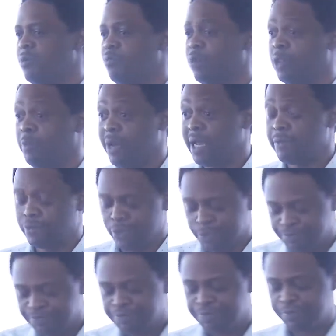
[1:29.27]
But the
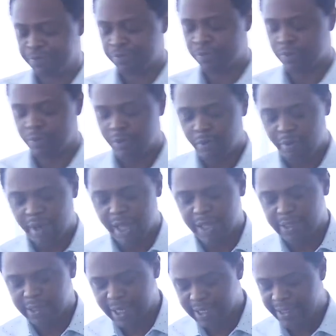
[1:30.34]
Bible
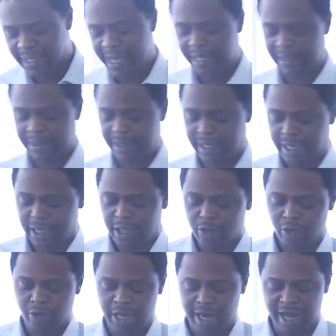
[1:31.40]
says that
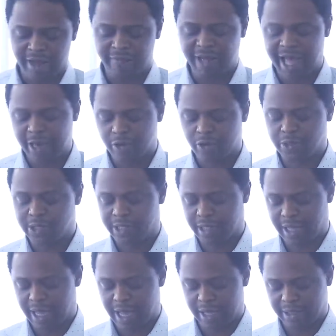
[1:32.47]
you can have idols in
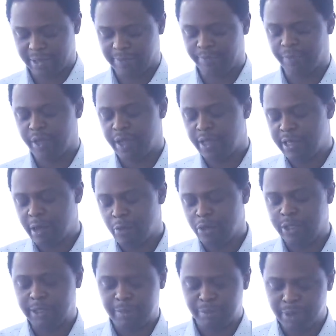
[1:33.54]
the heart. Now,
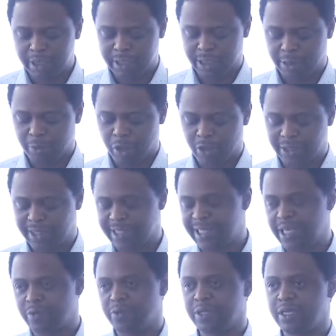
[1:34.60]
what it means is because it's
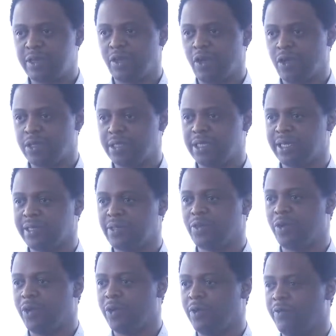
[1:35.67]
set within a context
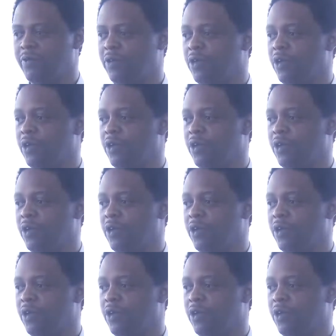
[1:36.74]
of